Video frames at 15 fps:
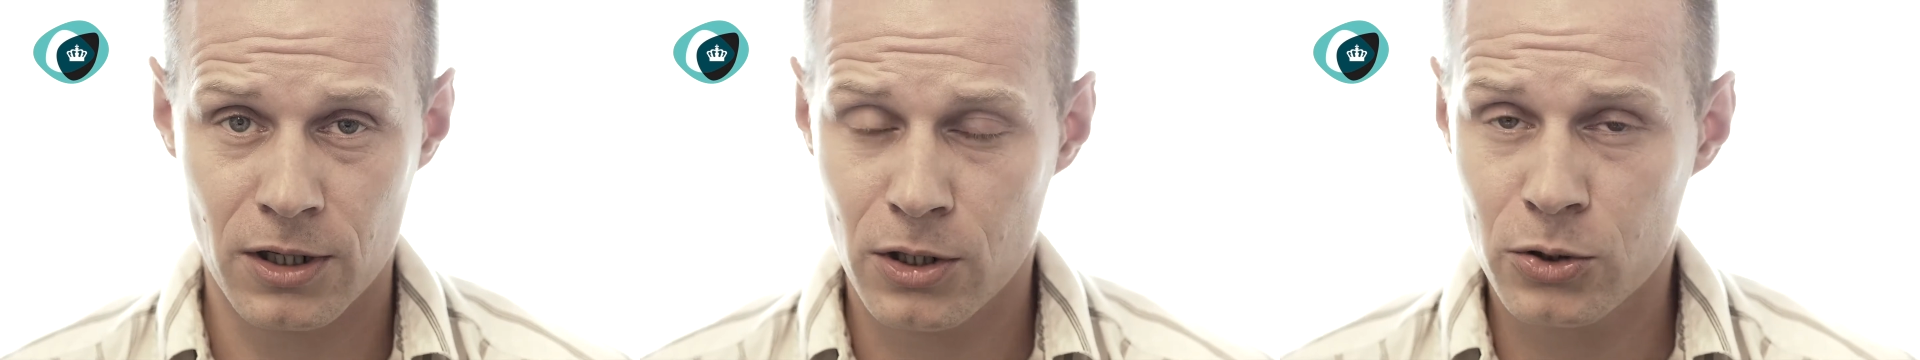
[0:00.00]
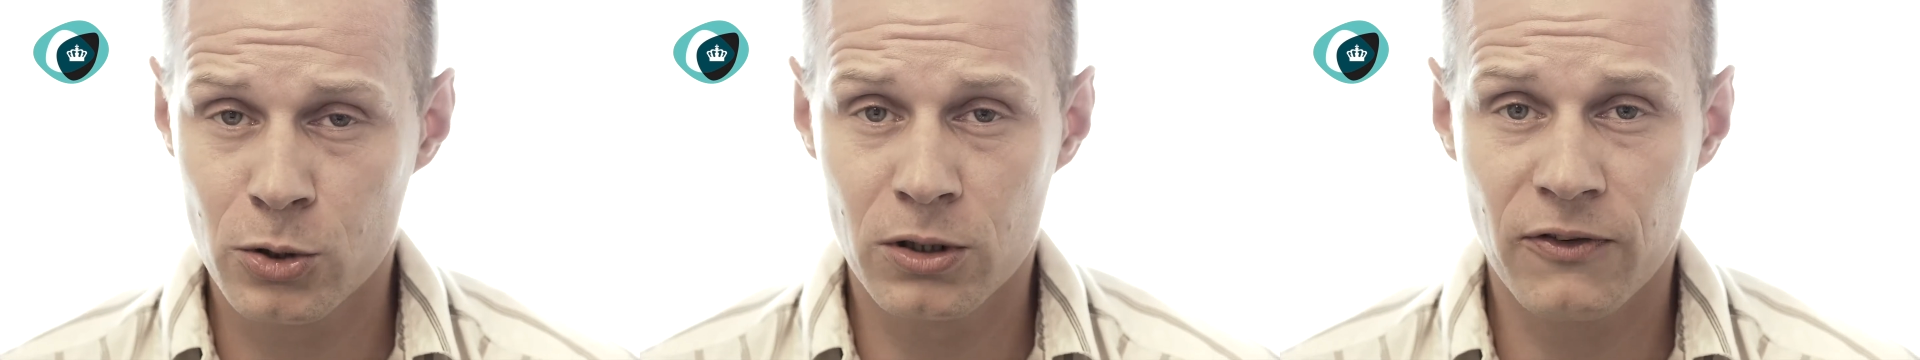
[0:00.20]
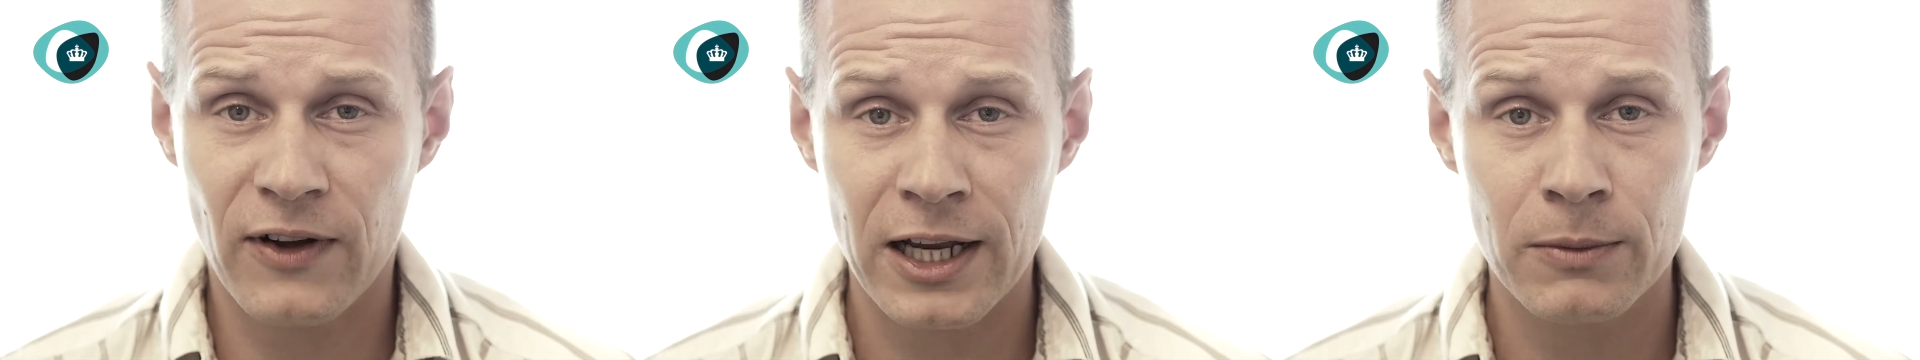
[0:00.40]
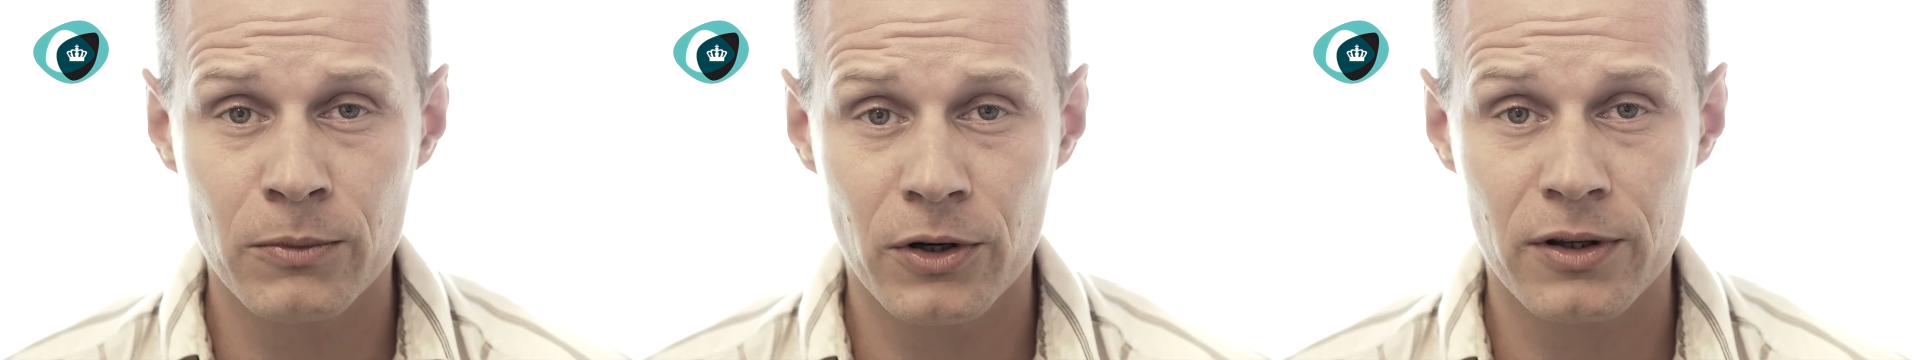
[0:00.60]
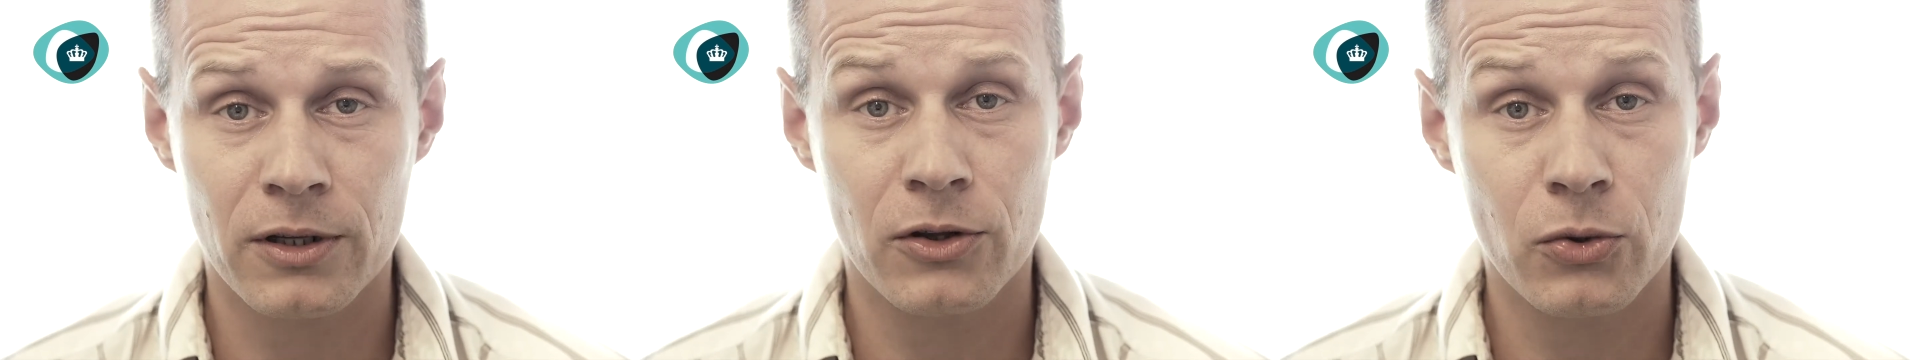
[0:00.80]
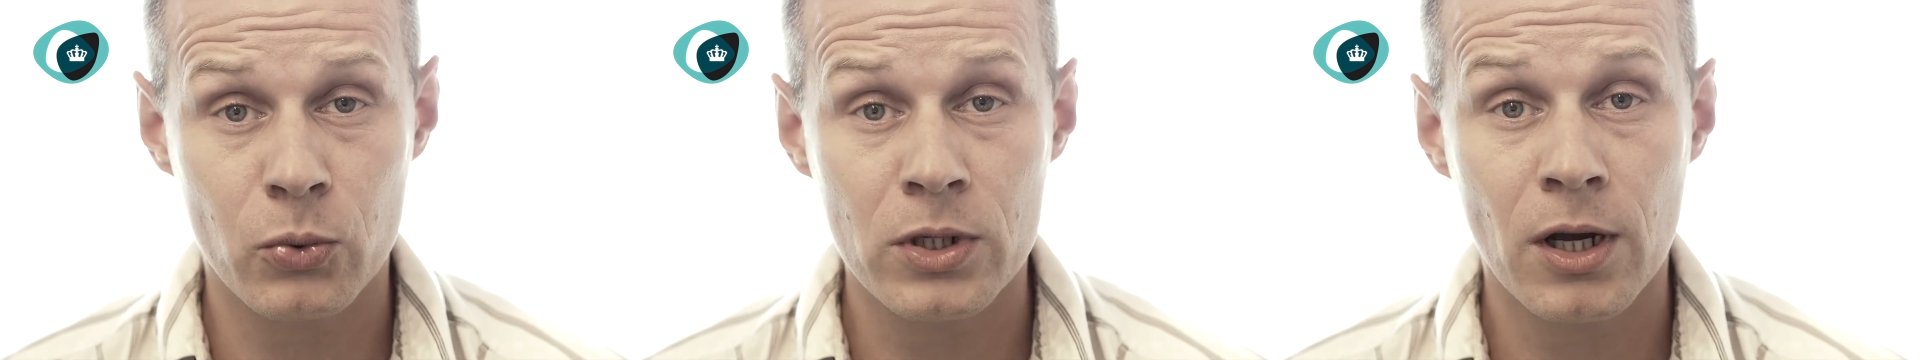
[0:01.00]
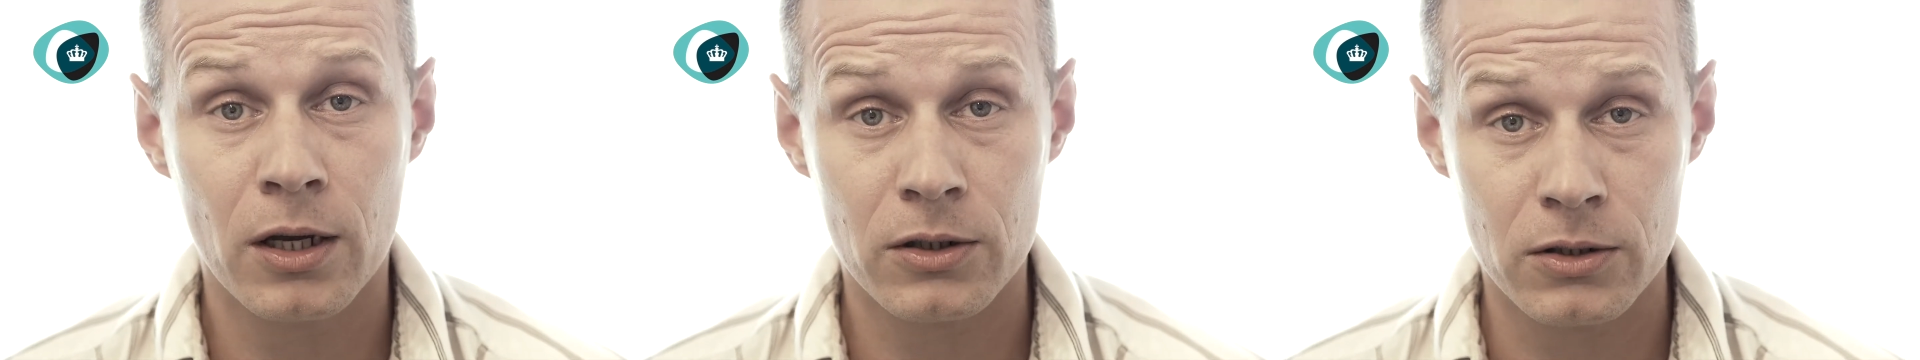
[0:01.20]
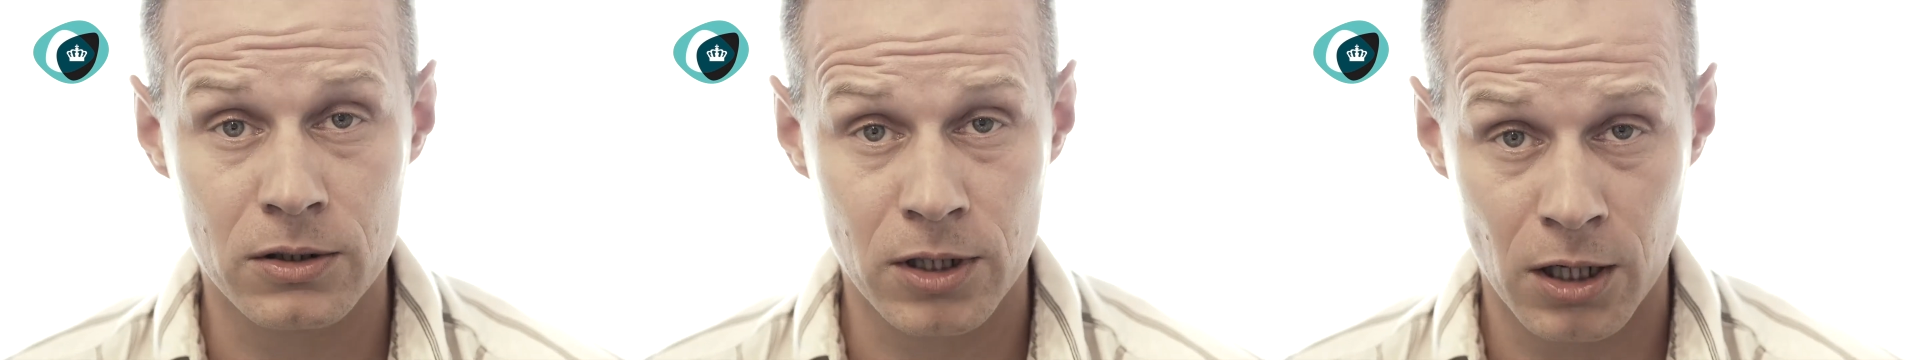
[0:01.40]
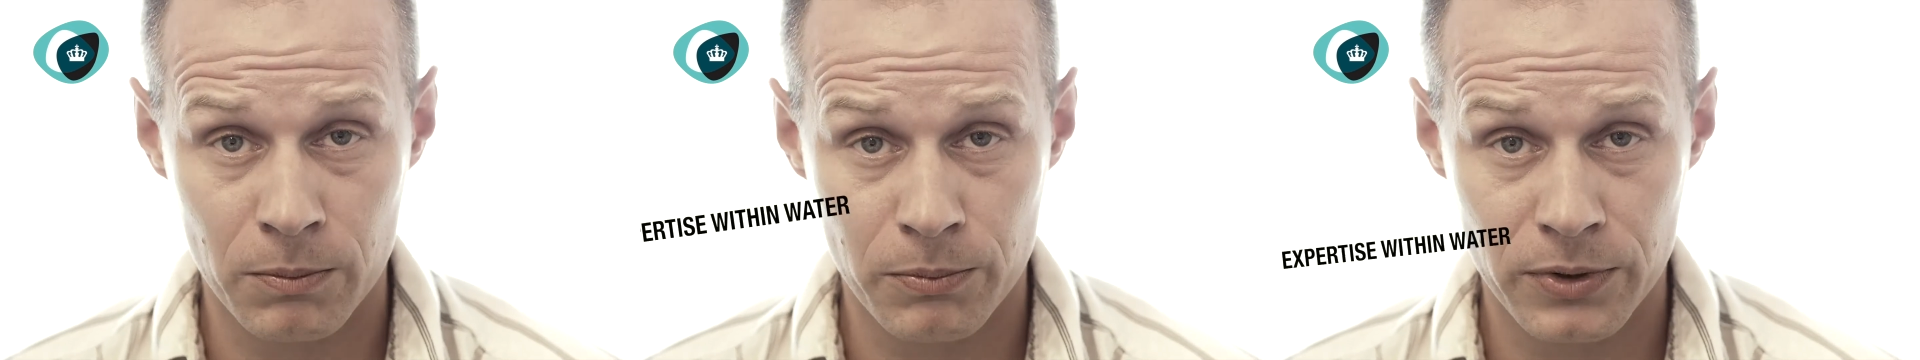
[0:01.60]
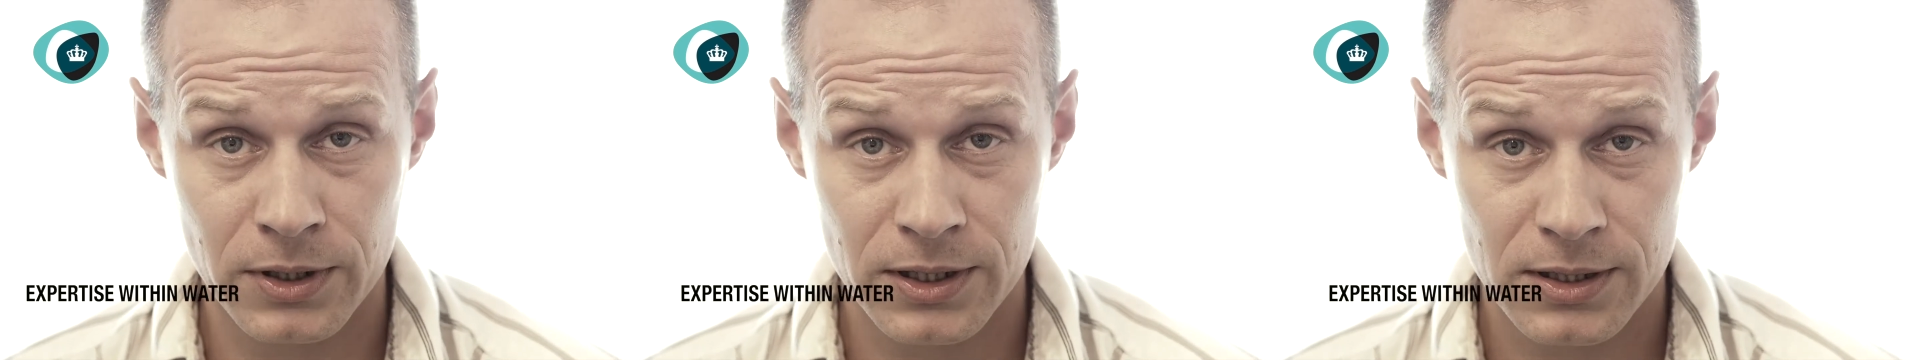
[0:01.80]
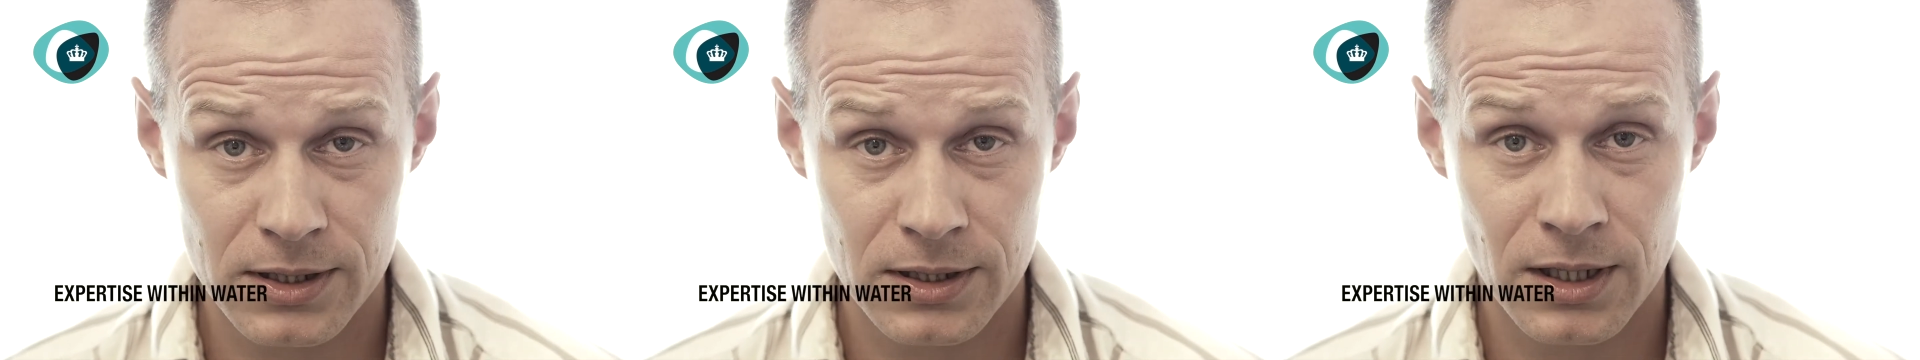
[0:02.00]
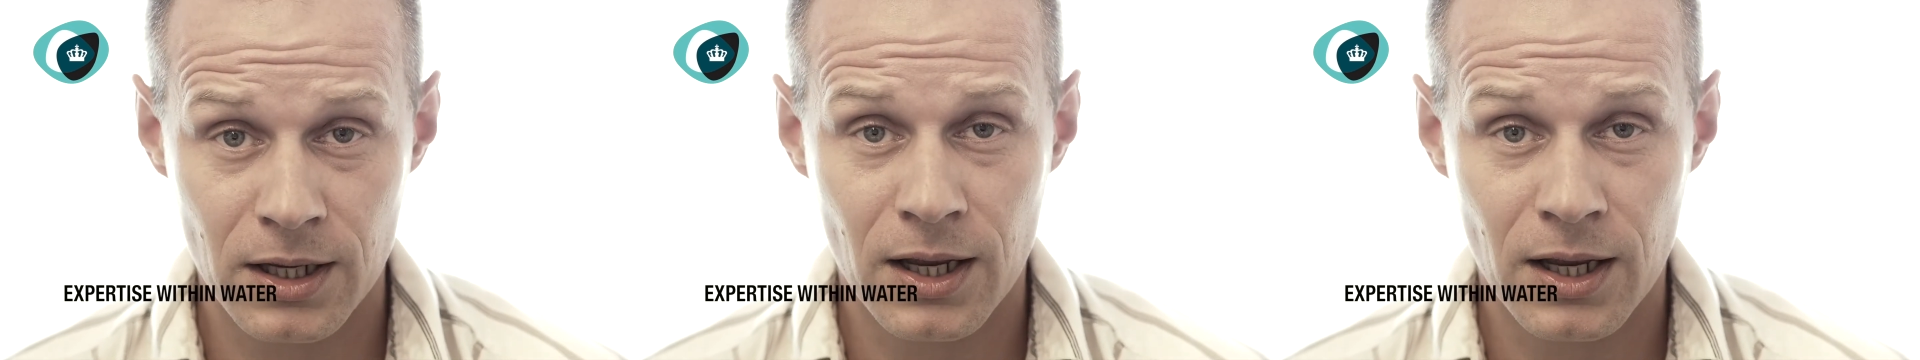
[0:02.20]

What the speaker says: You will find more than 300 companies